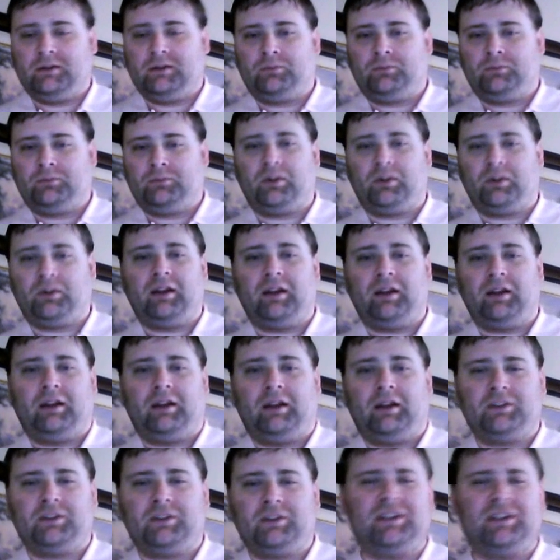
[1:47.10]

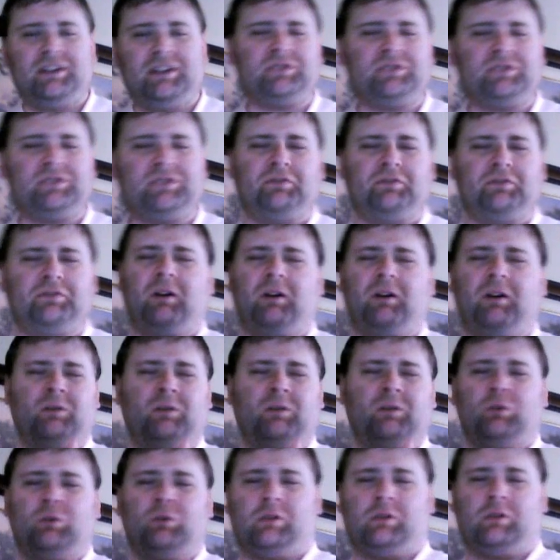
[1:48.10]
Because he's far
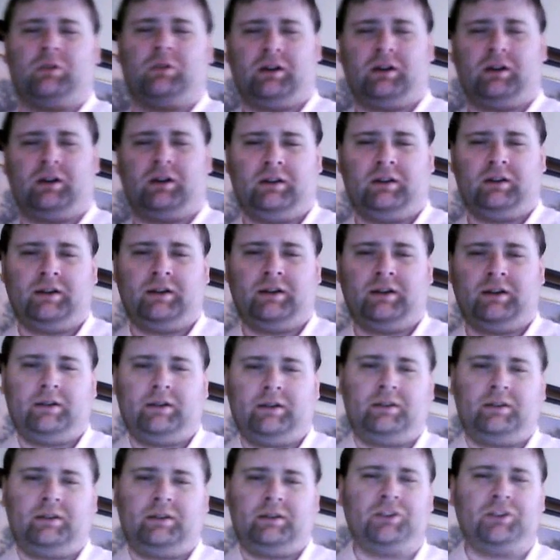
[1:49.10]
more
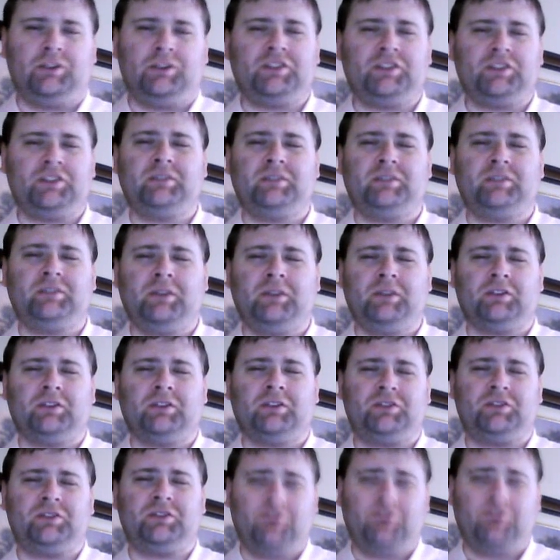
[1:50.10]
than just a mere
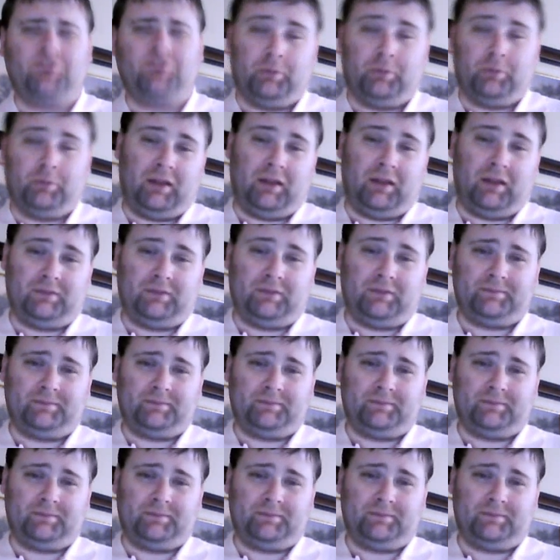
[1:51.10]
Superman.